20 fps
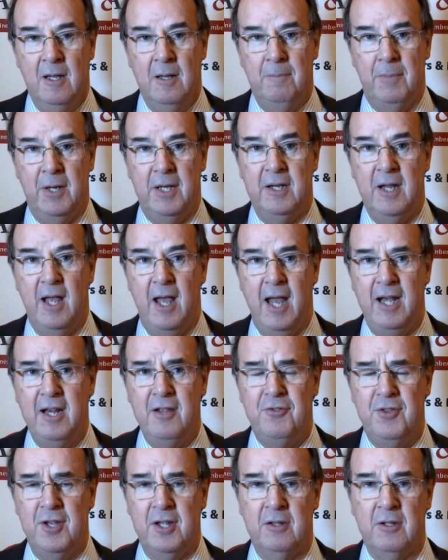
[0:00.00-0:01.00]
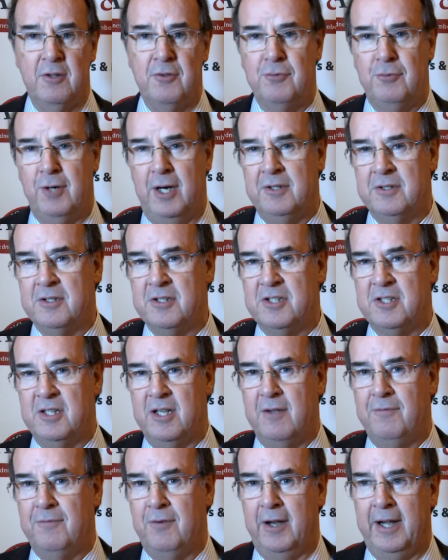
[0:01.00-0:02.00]
But anything that threatens
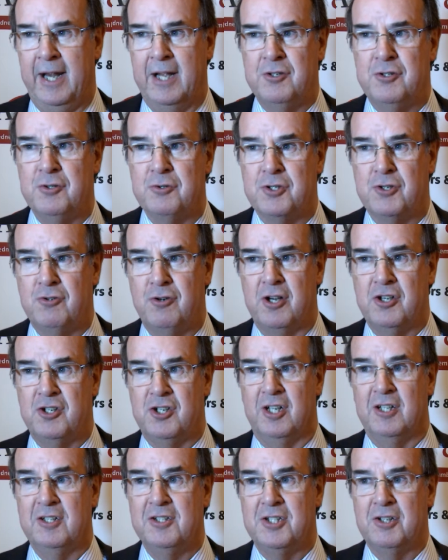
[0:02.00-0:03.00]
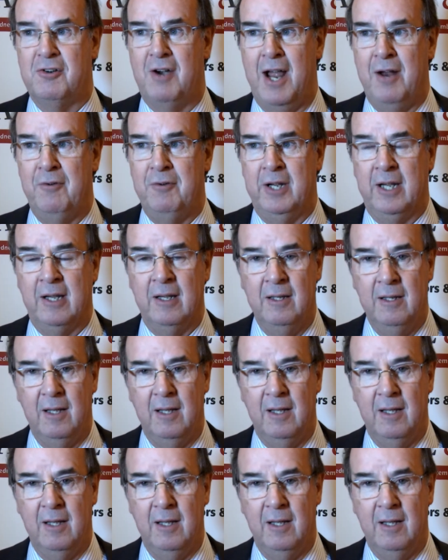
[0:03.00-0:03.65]
the financial structure surrounding